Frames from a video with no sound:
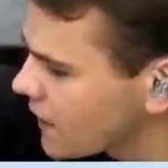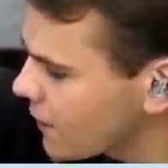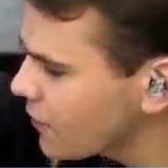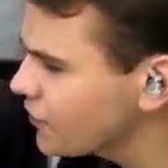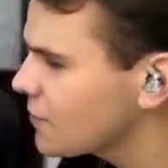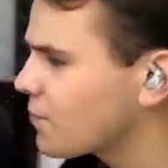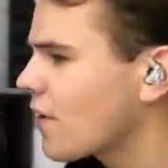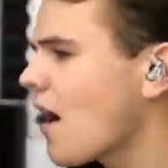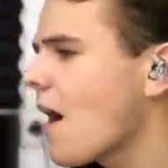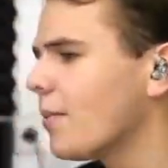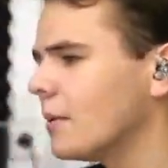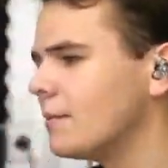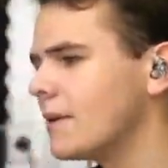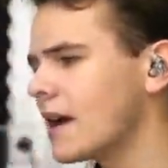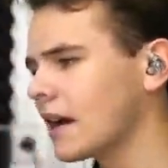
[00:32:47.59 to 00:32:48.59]
That was the
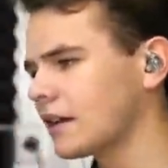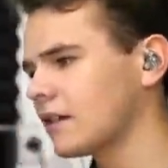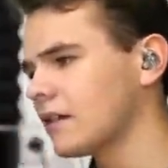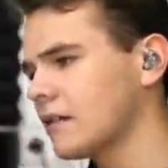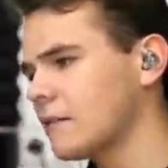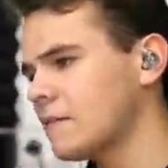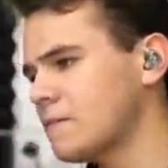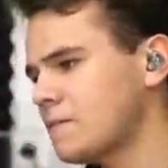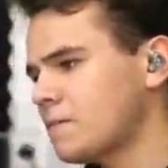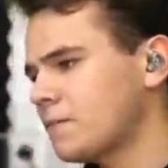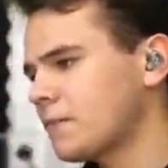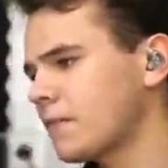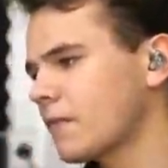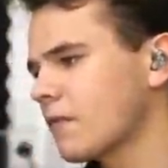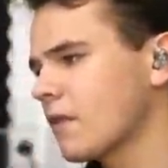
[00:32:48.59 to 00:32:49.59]
problem, actually.
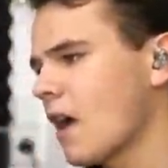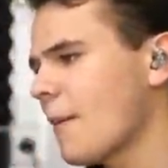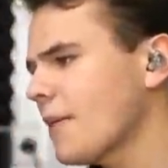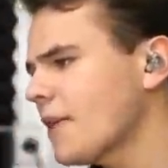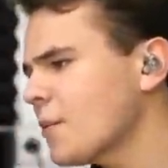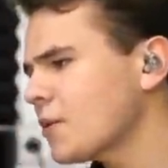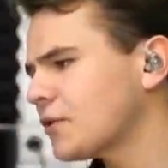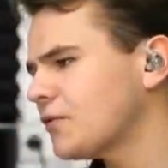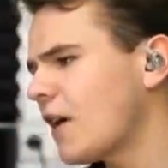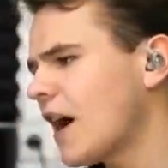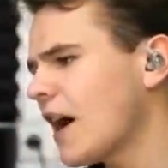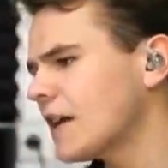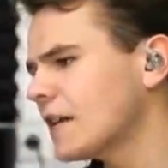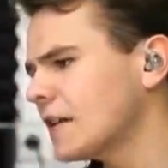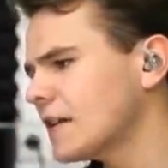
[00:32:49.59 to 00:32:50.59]
But that was
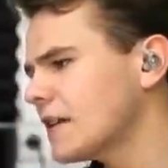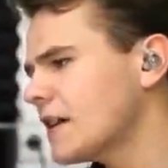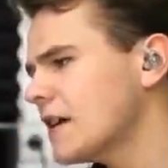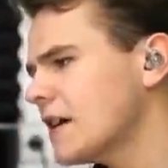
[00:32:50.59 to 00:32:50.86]
fine.